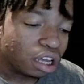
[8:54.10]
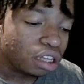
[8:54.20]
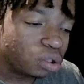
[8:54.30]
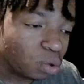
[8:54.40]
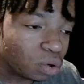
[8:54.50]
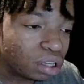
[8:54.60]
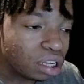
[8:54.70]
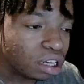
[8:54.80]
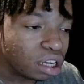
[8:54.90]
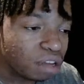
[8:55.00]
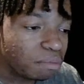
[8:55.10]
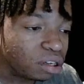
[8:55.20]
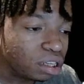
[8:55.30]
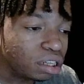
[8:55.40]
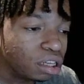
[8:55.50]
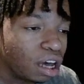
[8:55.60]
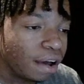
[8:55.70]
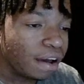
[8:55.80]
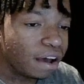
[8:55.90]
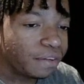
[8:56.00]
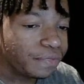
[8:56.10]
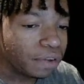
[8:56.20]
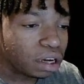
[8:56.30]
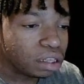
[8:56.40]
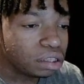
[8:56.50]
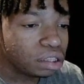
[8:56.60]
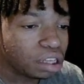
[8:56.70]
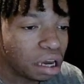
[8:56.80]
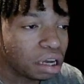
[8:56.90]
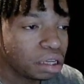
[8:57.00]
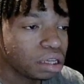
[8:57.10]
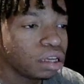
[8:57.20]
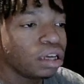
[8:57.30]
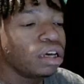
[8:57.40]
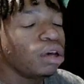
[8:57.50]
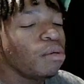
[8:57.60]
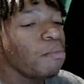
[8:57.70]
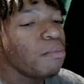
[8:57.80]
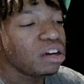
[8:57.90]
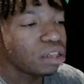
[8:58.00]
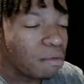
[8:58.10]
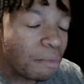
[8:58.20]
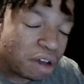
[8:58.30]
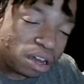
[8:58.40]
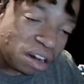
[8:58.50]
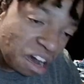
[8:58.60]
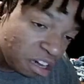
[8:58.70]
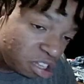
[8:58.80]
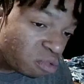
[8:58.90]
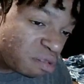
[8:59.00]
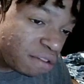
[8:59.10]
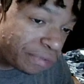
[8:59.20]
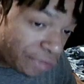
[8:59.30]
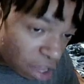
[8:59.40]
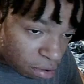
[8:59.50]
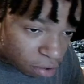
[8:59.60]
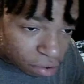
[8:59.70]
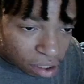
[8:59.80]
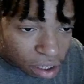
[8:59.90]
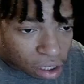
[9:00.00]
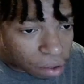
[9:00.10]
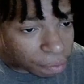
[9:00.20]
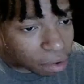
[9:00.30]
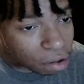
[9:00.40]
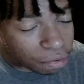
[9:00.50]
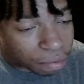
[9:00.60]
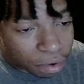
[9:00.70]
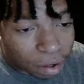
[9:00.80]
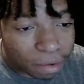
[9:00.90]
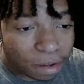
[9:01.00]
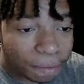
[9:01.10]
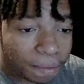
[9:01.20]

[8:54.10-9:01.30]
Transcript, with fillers: join the community, have fun, chat, make and be nice, be friendly. You feeling?